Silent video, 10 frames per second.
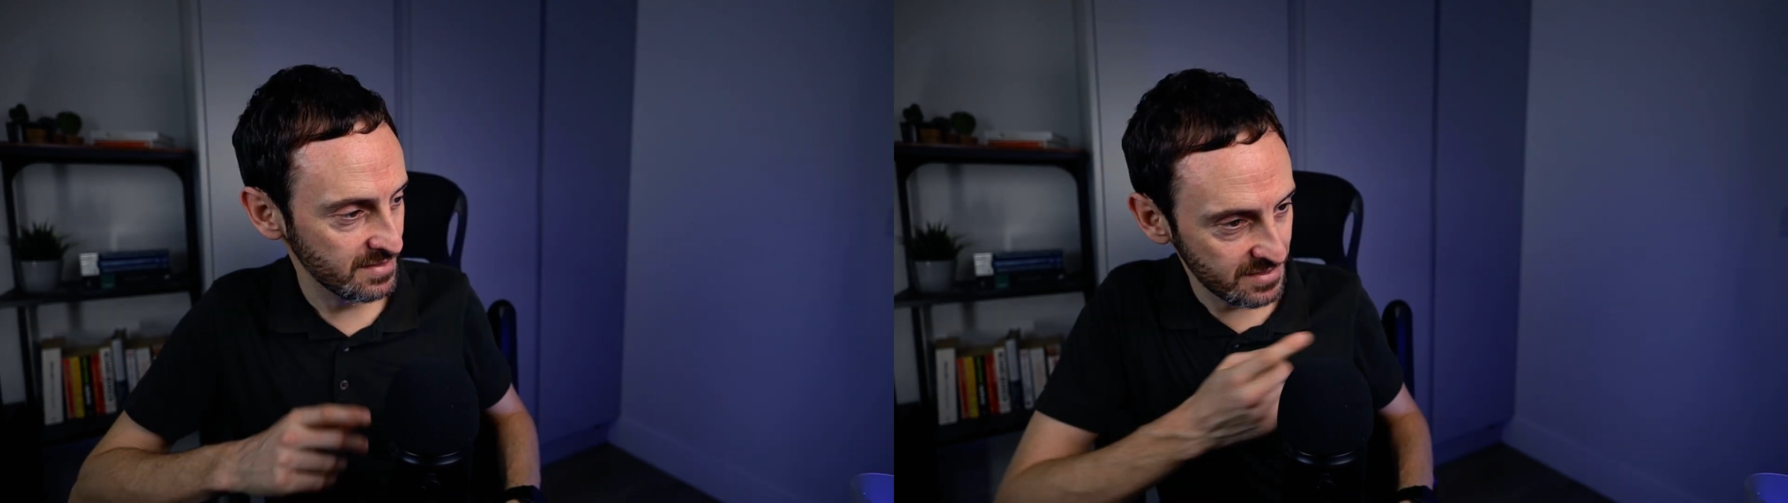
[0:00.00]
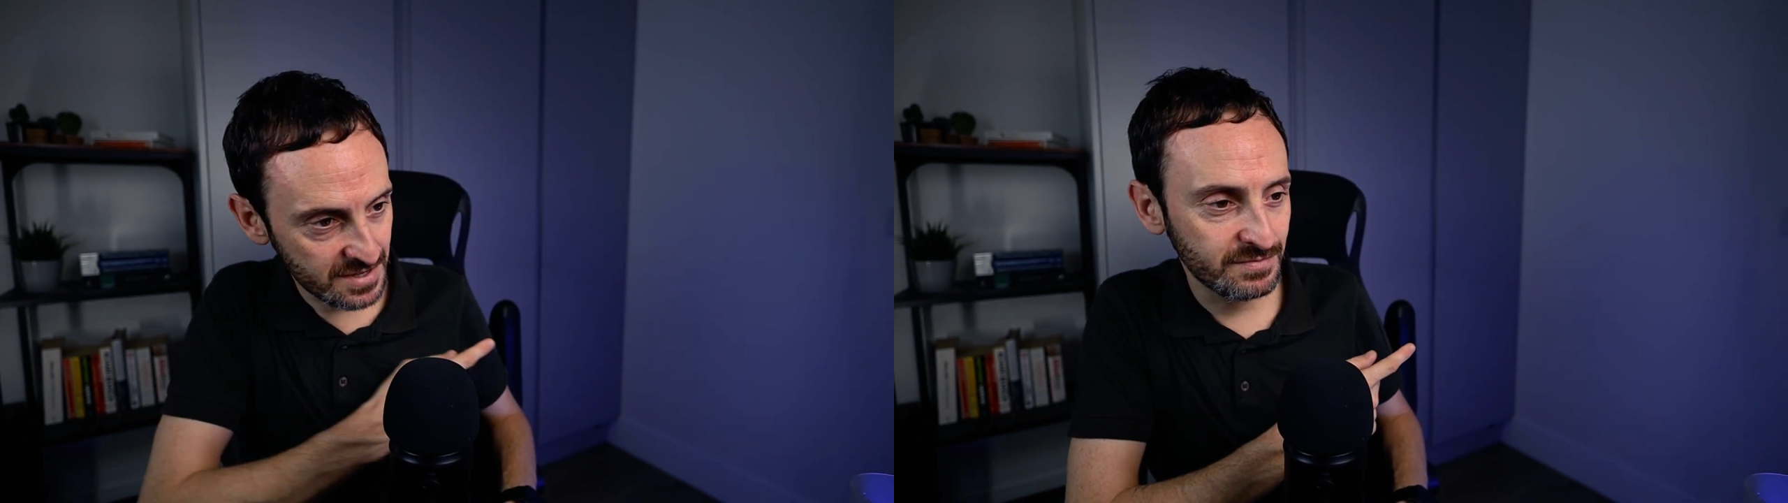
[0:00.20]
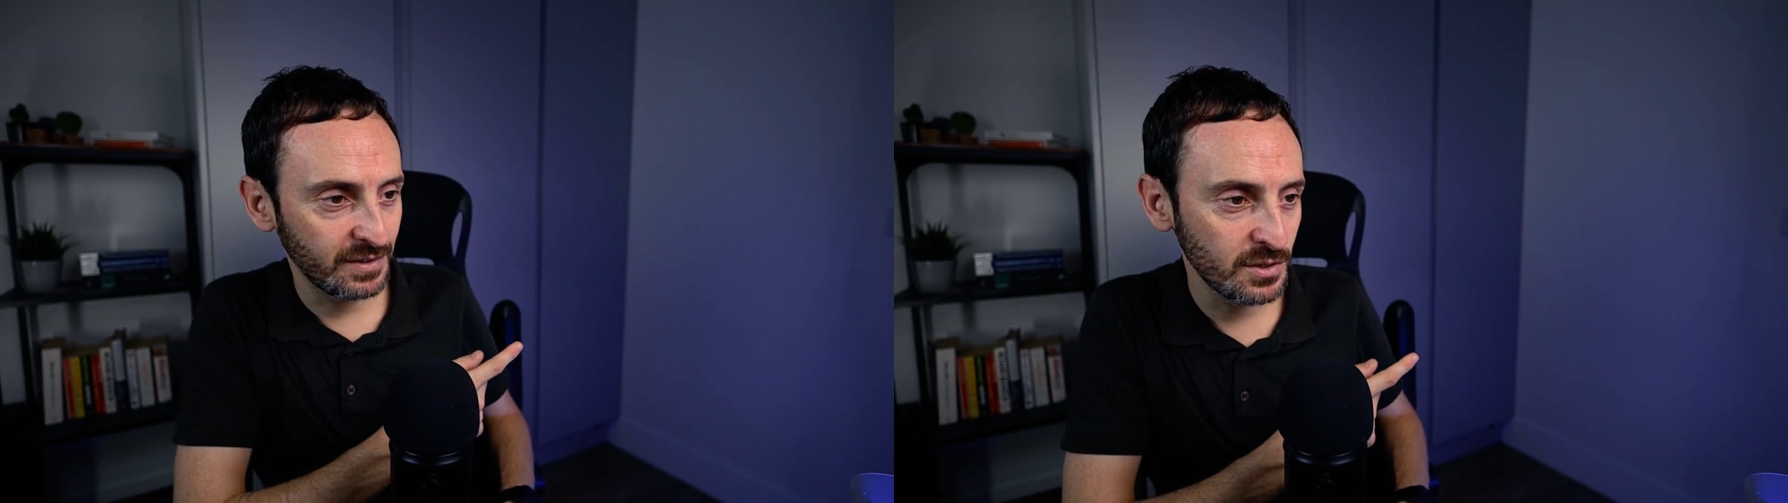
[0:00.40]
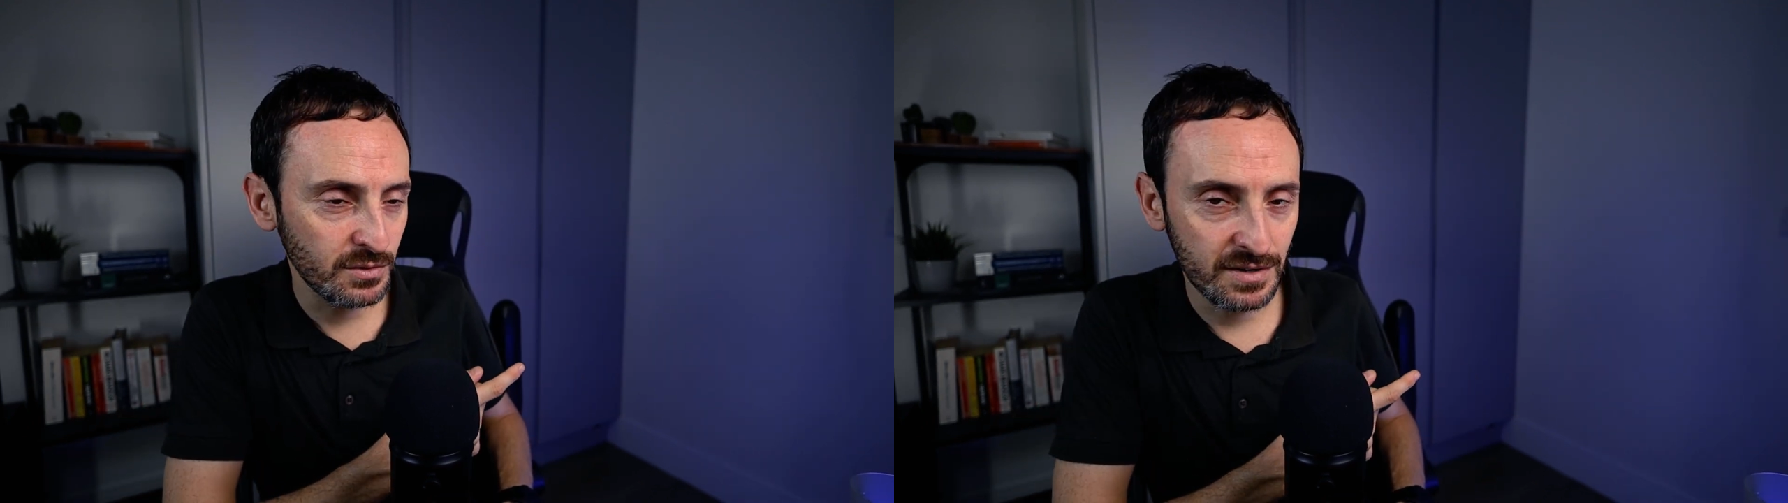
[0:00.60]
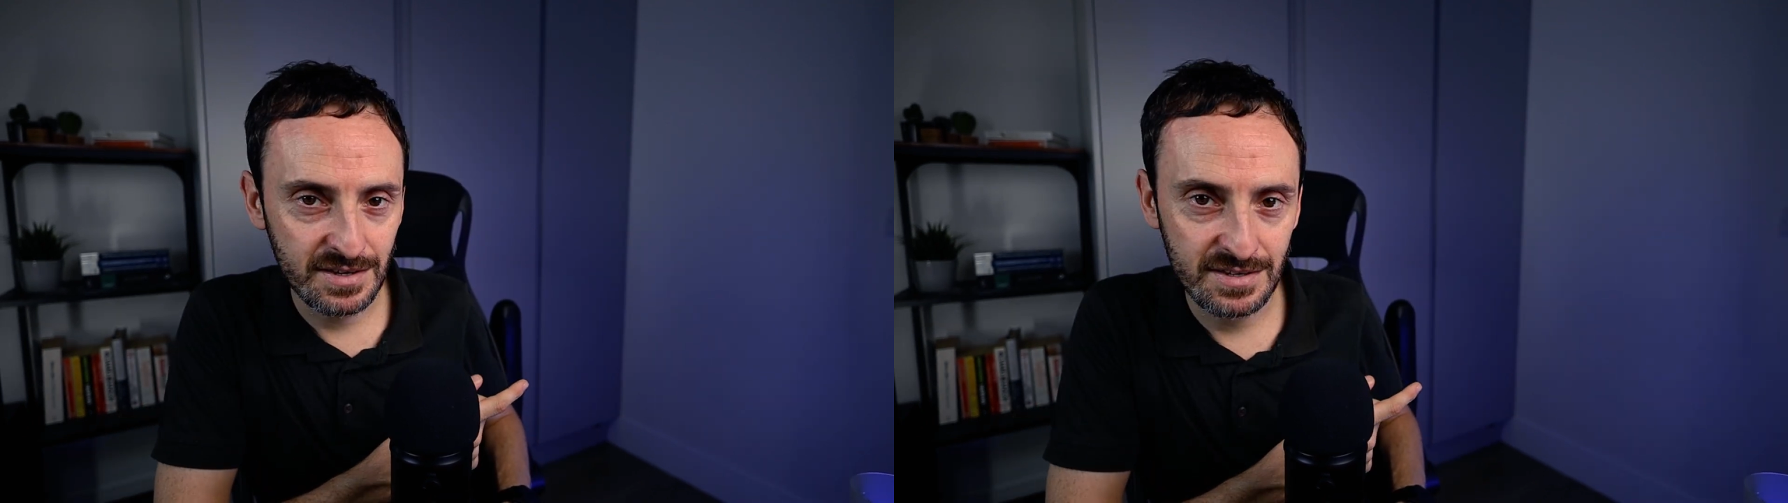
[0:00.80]
This
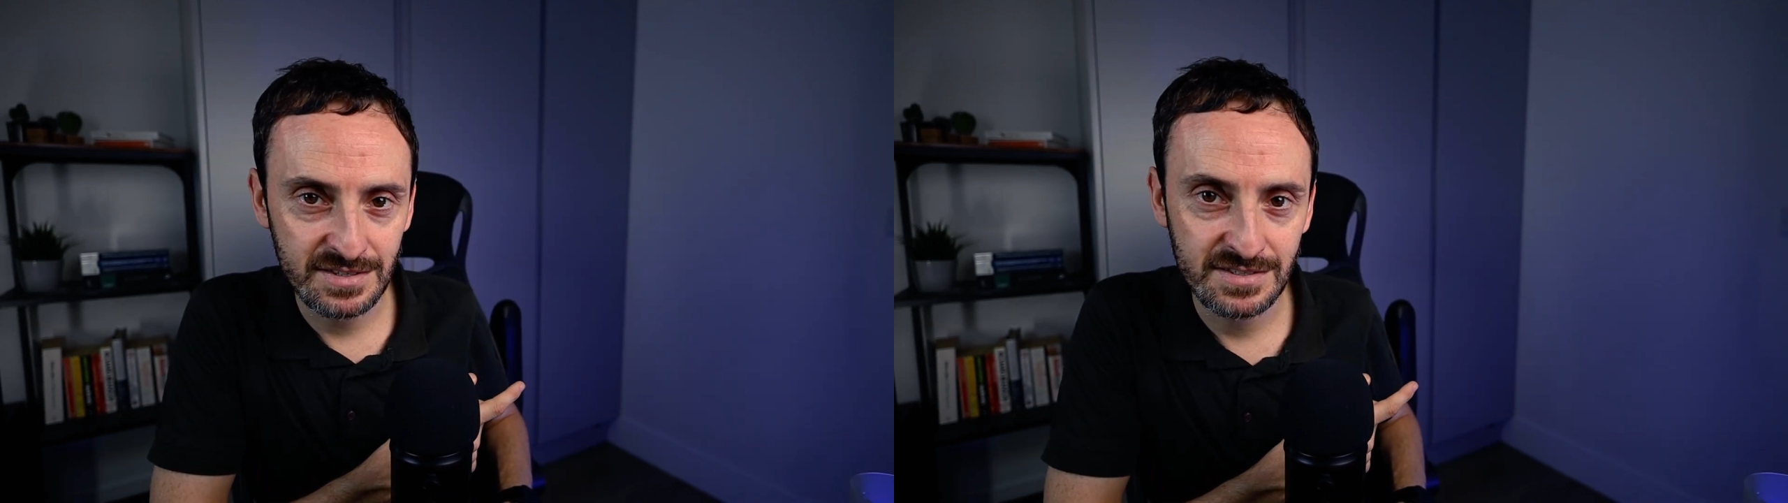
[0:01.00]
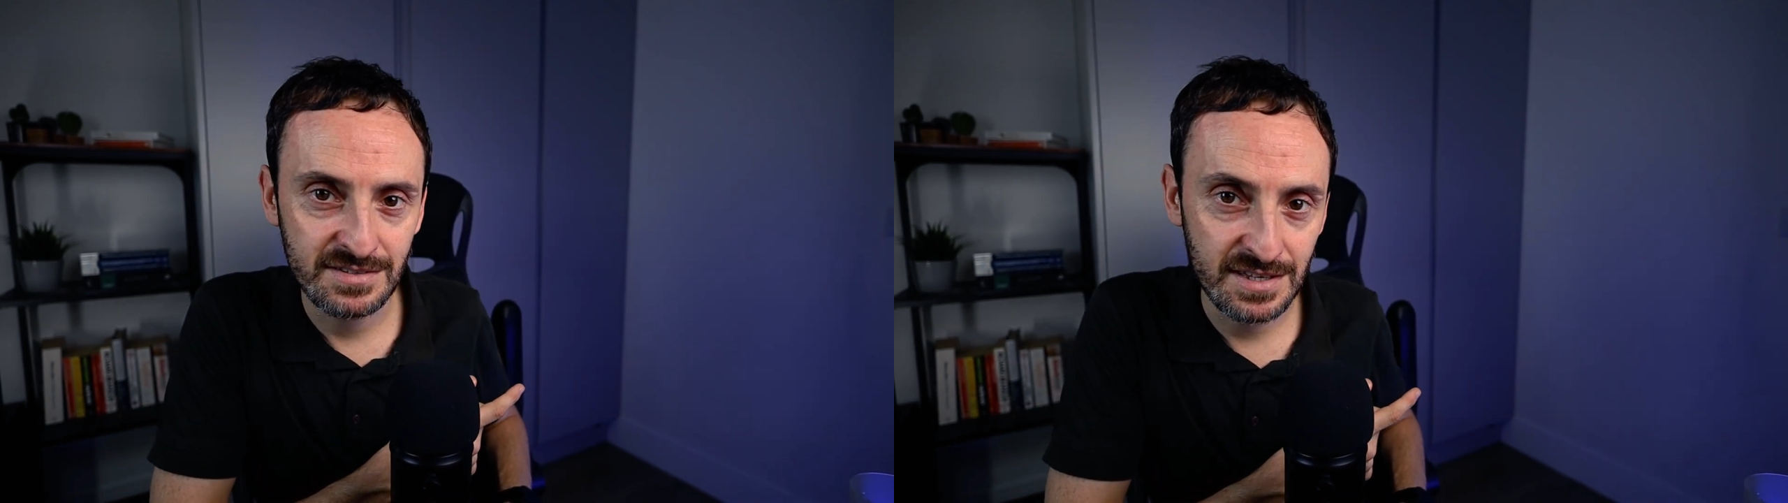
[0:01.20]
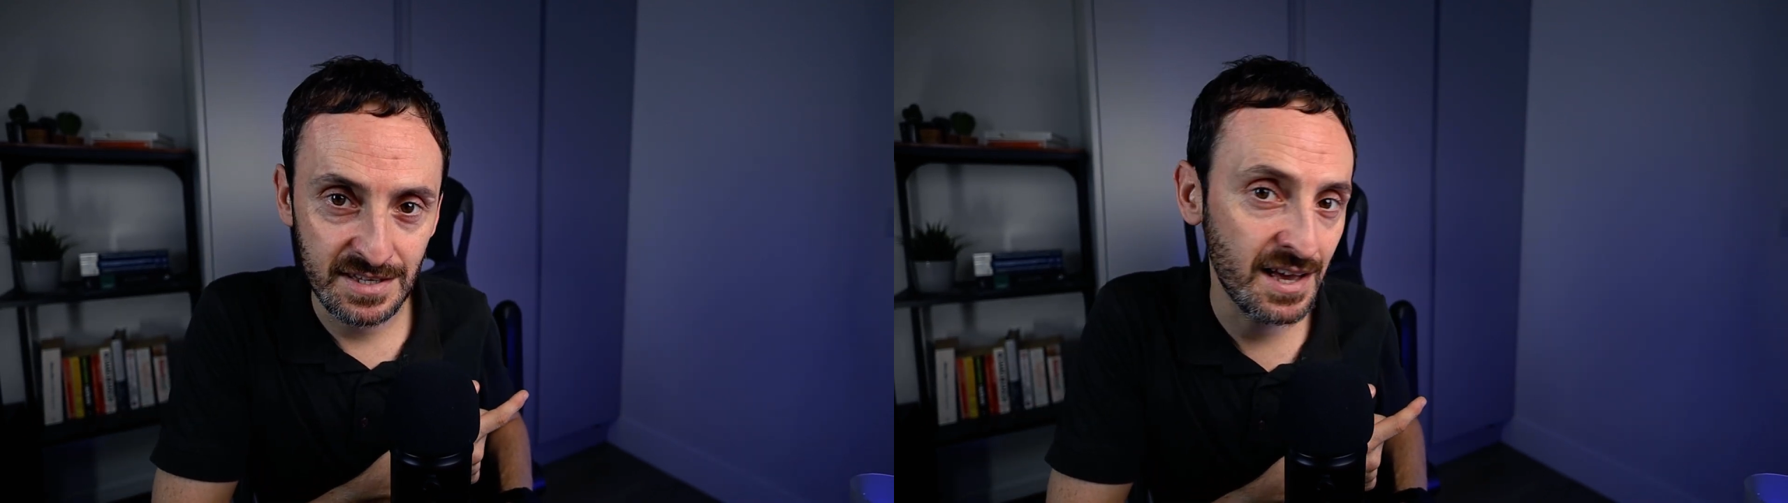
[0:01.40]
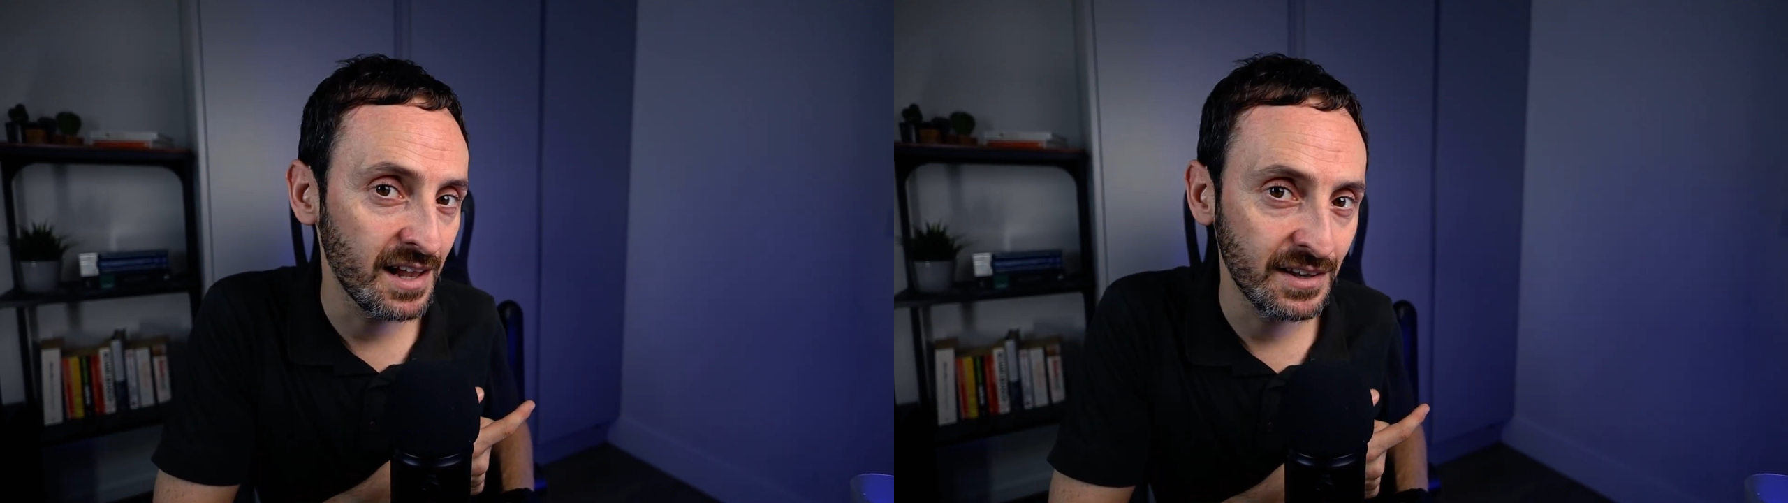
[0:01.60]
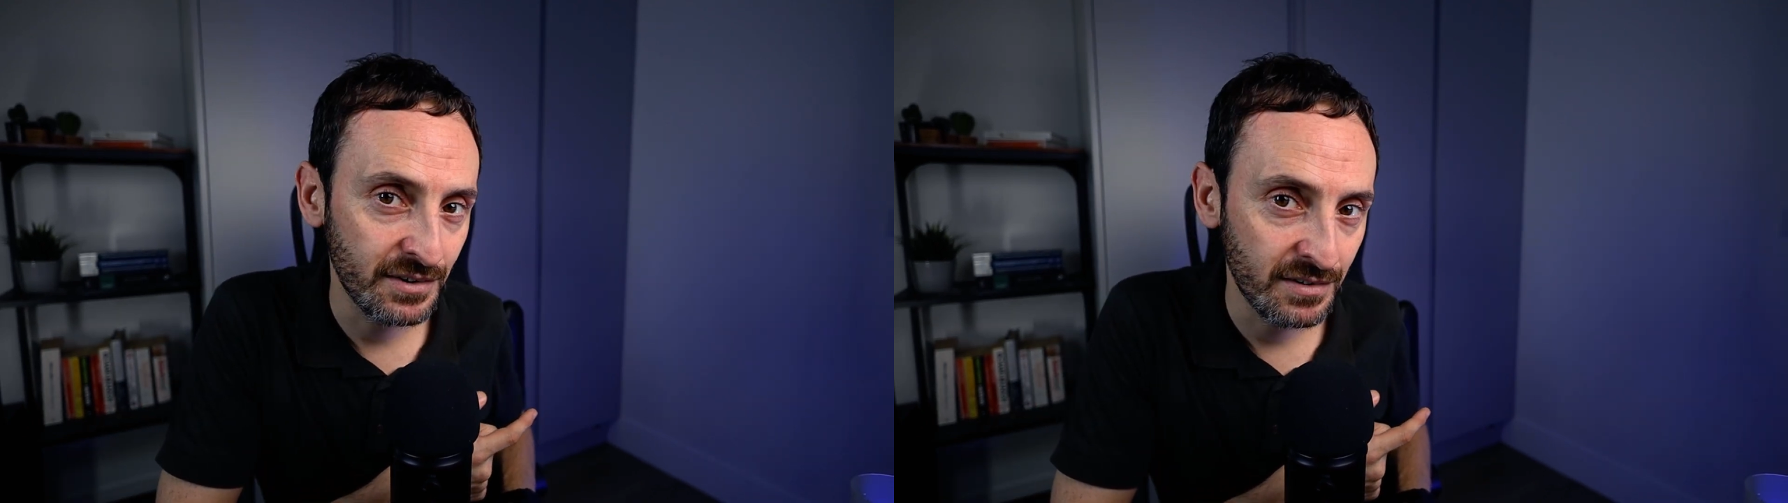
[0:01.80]
video is the
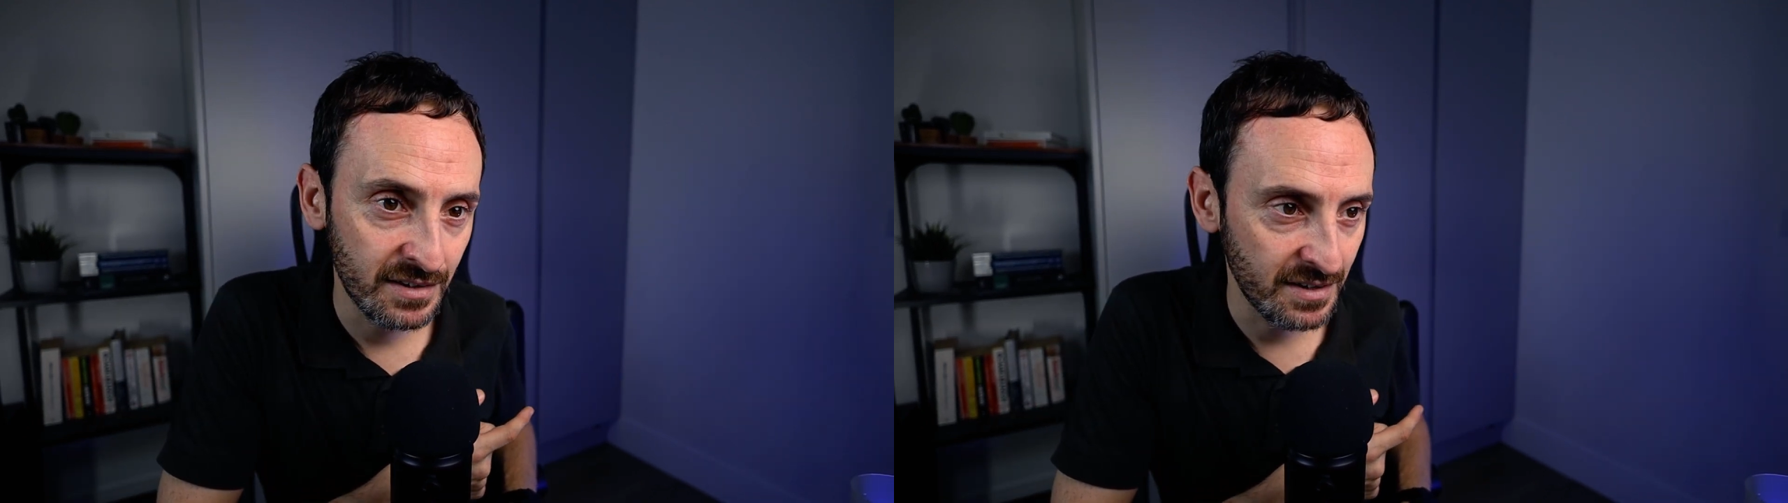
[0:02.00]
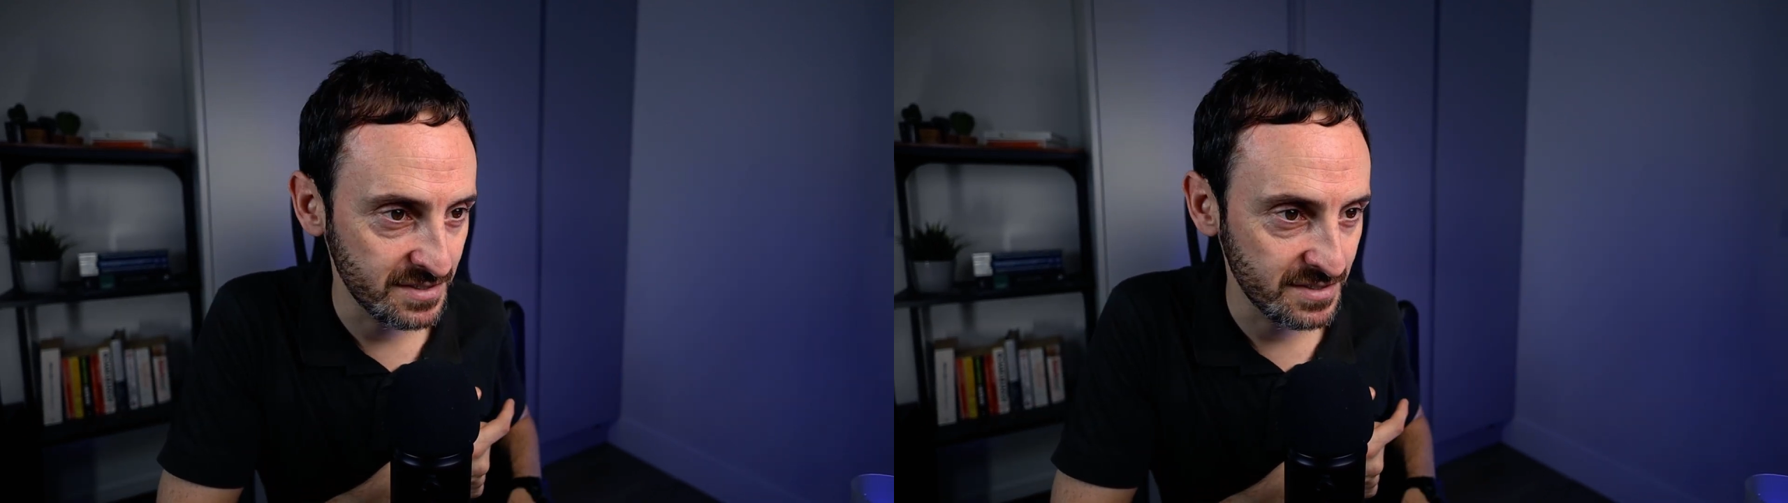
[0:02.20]
Caldera.